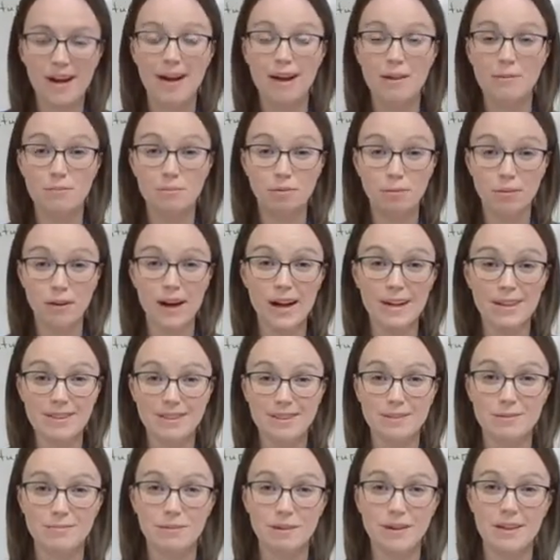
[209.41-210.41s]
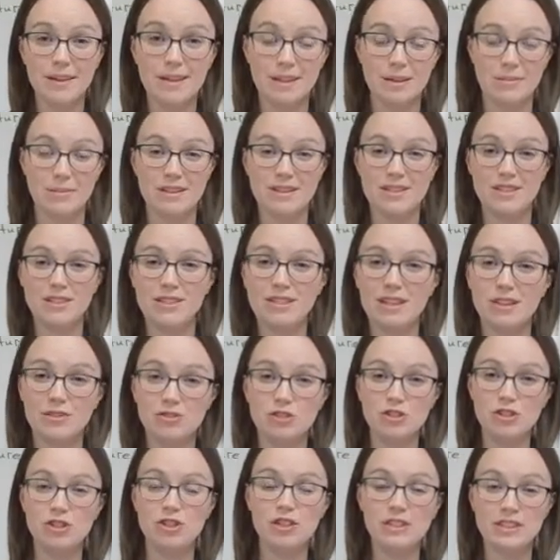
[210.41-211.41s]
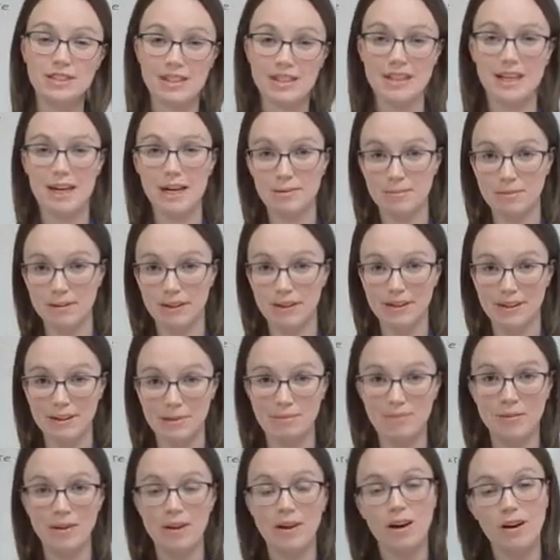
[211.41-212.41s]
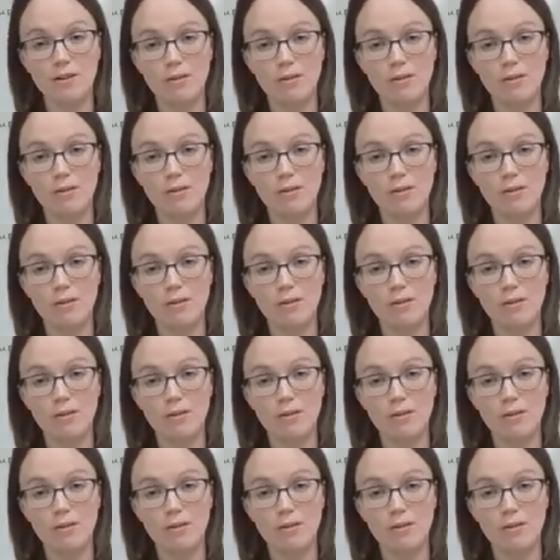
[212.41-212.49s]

and practice playing them. They should sound just like I played them.